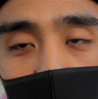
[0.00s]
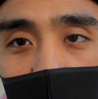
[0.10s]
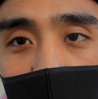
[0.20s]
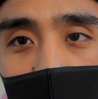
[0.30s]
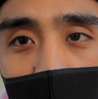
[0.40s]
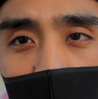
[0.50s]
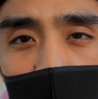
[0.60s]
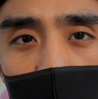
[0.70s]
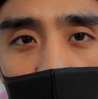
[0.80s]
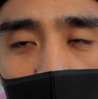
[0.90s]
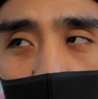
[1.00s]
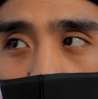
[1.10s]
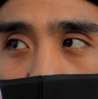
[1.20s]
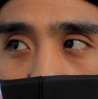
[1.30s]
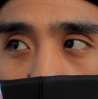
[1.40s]
be heading
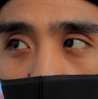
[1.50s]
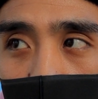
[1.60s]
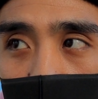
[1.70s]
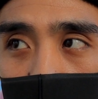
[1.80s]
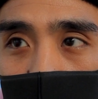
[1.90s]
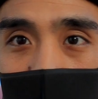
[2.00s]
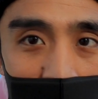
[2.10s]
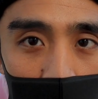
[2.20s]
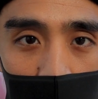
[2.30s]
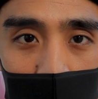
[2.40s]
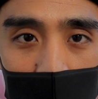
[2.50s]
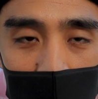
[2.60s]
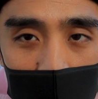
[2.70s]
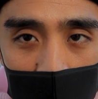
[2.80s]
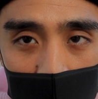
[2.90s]
home on
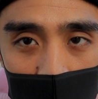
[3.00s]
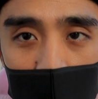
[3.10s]
January.